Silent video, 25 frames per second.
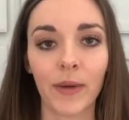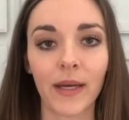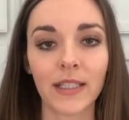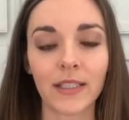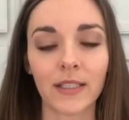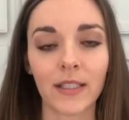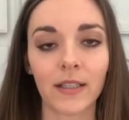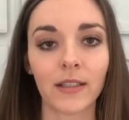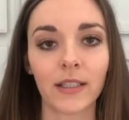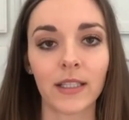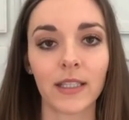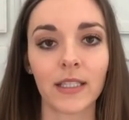
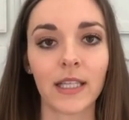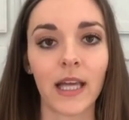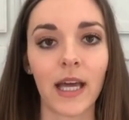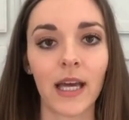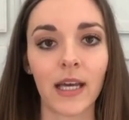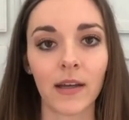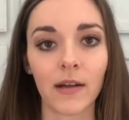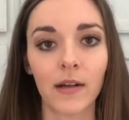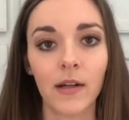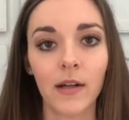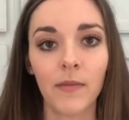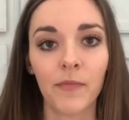basically
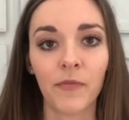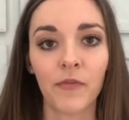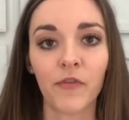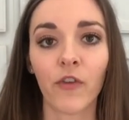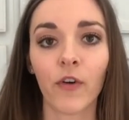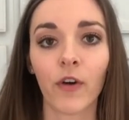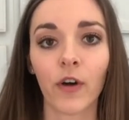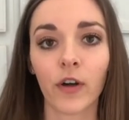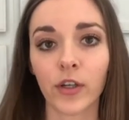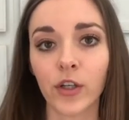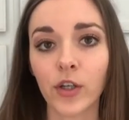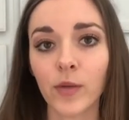saying
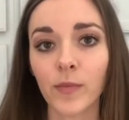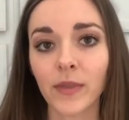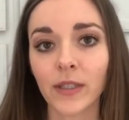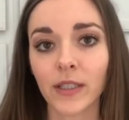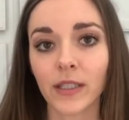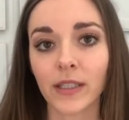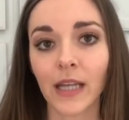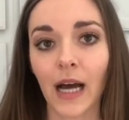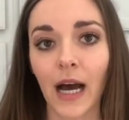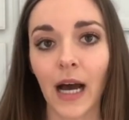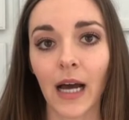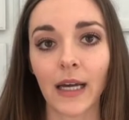for a human
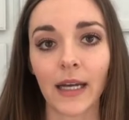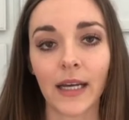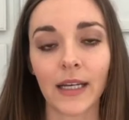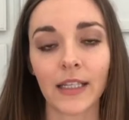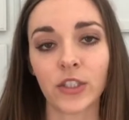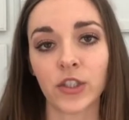to die,